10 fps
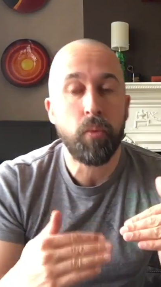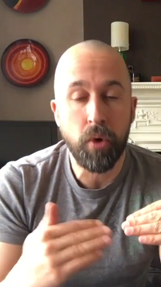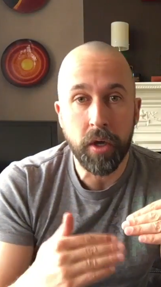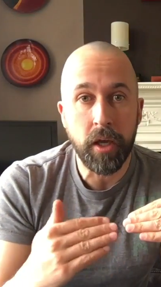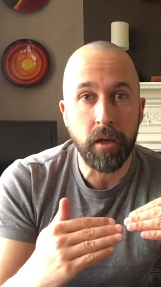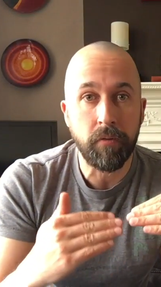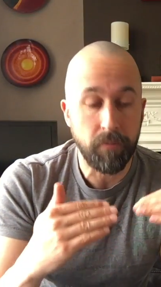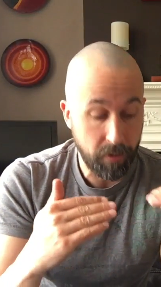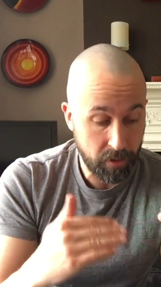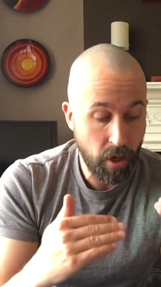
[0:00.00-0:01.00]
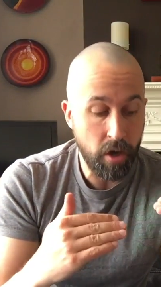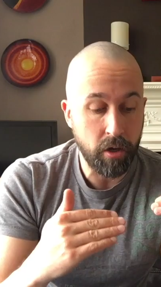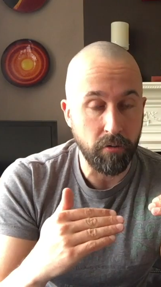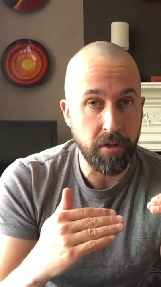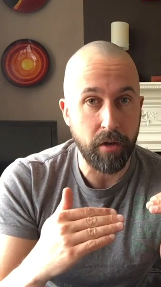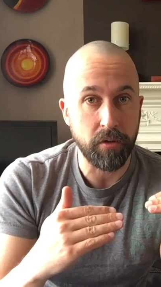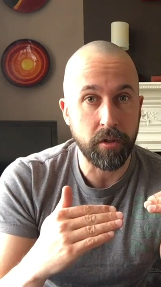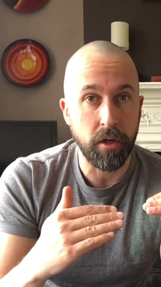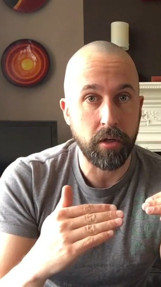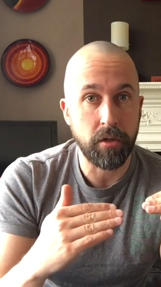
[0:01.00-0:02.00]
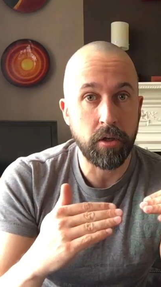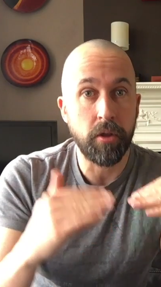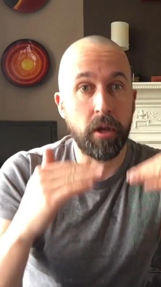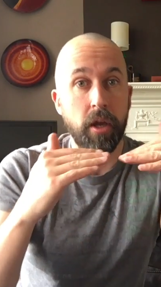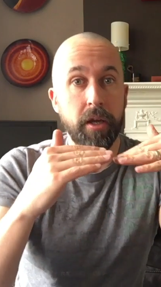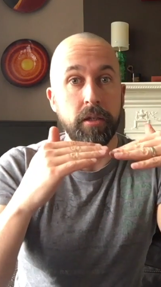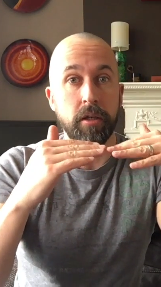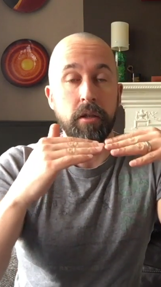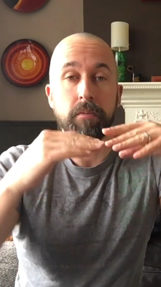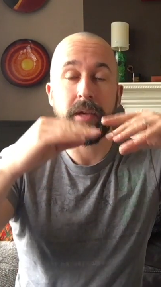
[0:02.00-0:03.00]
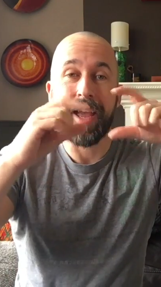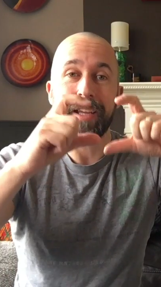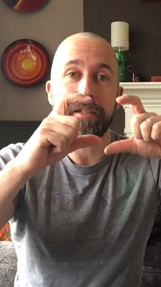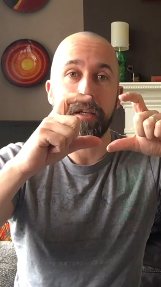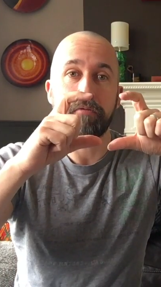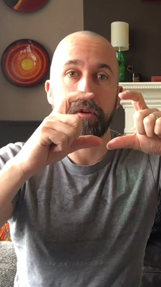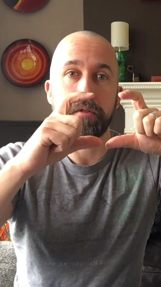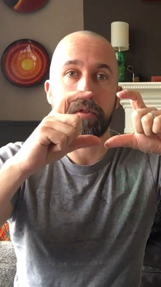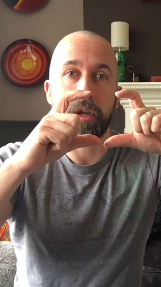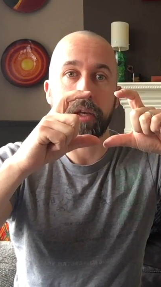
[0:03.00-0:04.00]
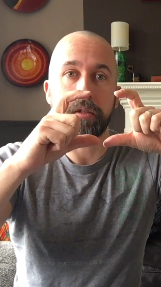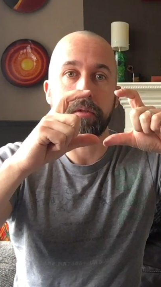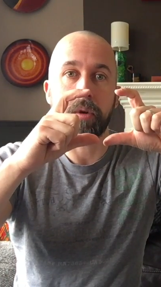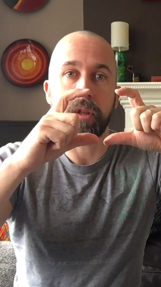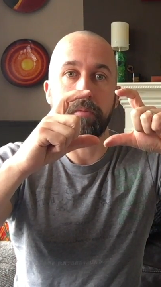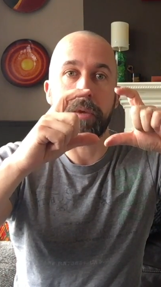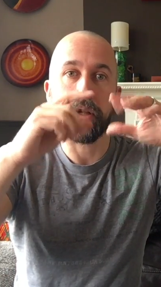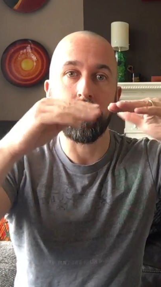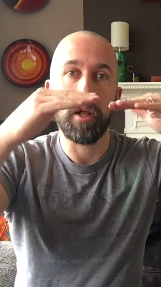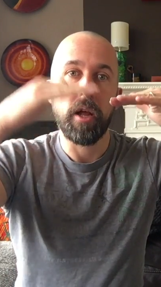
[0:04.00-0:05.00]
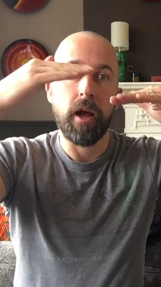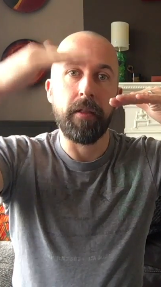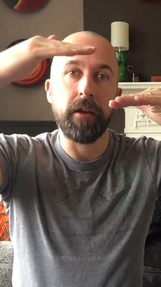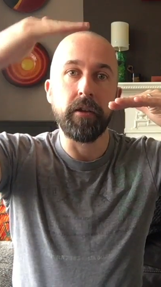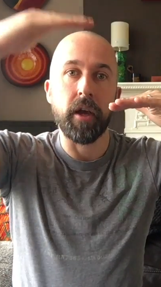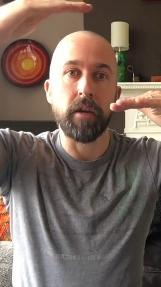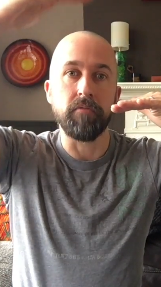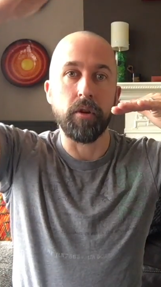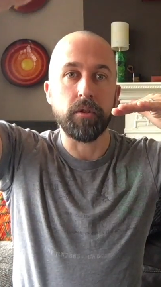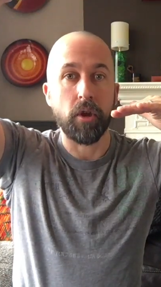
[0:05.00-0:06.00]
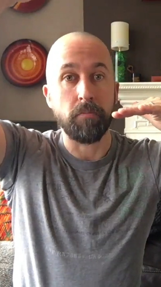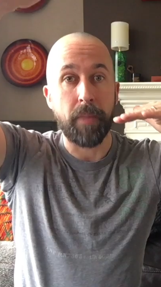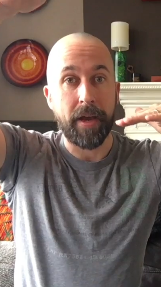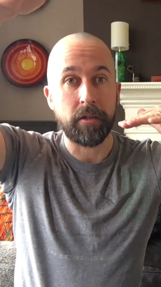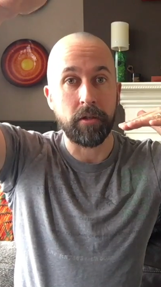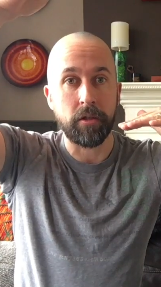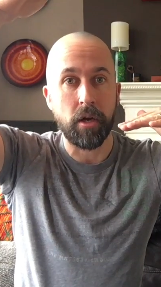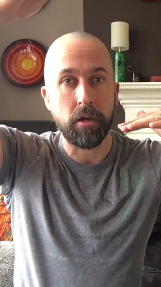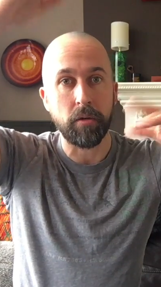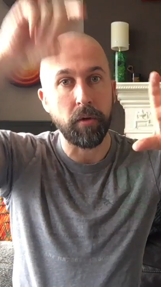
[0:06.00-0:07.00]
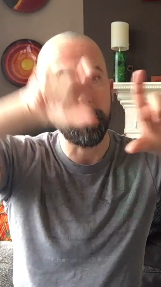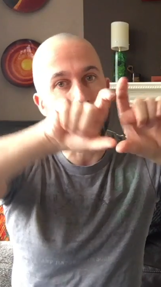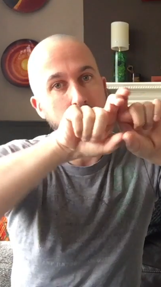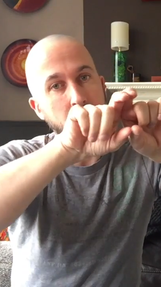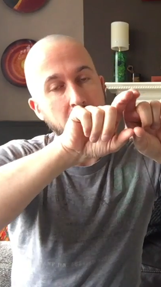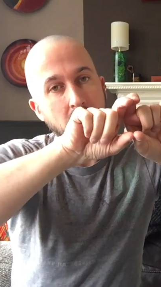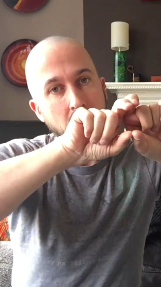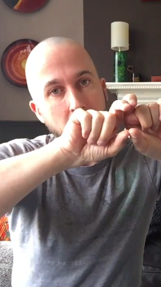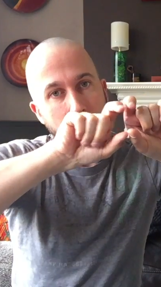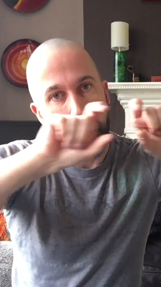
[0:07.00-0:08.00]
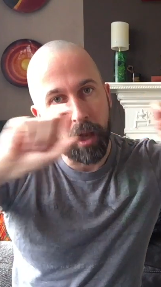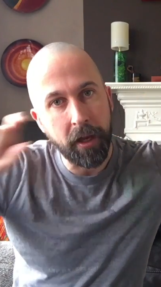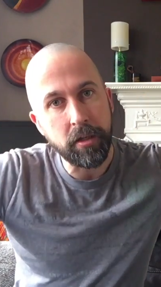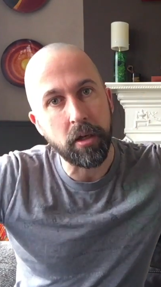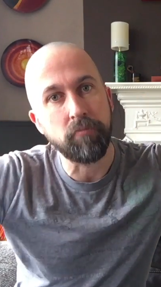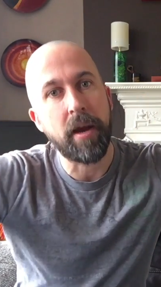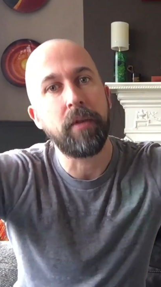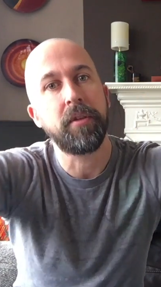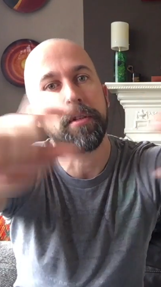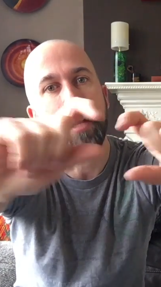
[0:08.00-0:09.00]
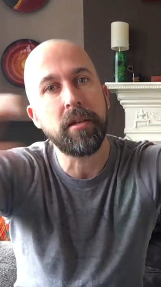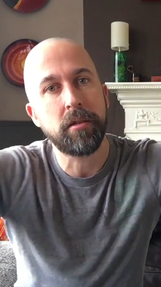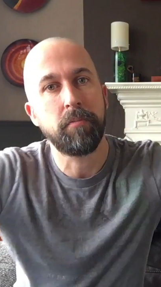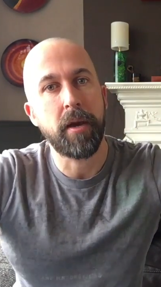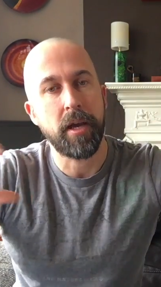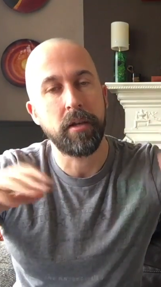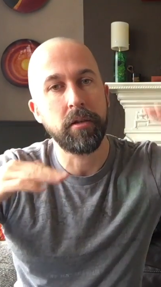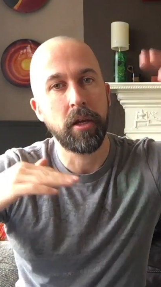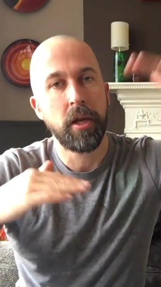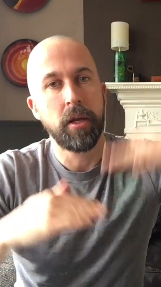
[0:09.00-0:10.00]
working from the darker on the outside to the lighter. There'll be 18 rows of the lightest one in the middle, and then 9 rows going back to the darker one, so it'll be lighter around the centre band,